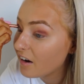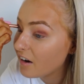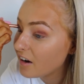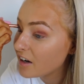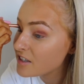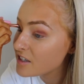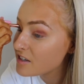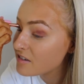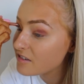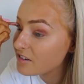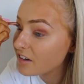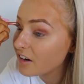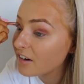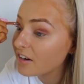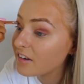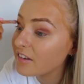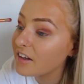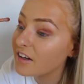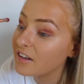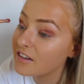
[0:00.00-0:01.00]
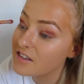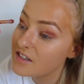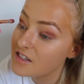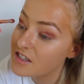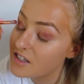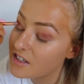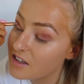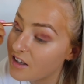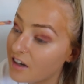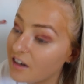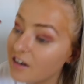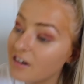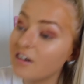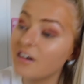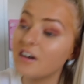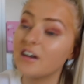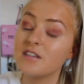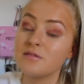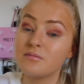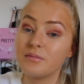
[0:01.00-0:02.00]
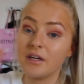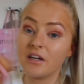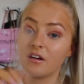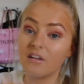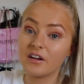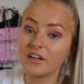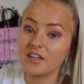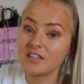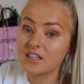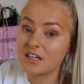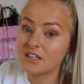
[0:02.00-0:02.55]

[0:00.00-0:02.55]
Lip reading: I don't know the answer to that, guys, being honest.